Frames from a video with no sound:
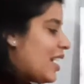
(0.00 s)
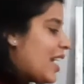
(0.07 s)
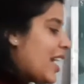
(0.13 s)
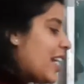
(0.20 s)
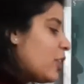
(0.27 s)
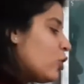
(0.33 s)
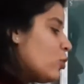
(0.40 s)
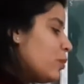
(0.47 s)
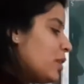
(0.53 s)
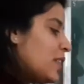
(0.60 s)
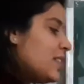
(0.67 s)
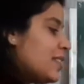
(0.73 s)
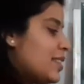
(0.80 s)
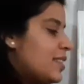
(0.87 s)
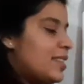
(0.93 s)
A2
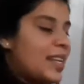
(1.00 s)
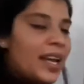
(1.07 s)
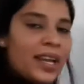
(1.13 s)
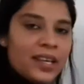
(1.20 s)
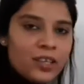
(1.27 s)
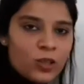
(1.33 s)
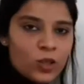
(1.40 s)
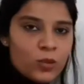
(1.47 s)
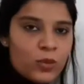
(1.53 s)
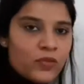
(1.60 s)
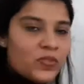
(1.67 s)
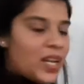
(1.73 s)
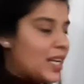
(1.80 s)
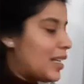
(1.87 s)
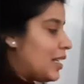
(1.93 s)
means second term
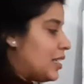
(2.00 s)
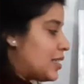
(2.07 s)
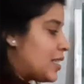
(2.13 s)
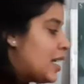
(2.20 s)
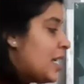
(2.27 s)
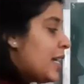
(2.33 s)
of that list,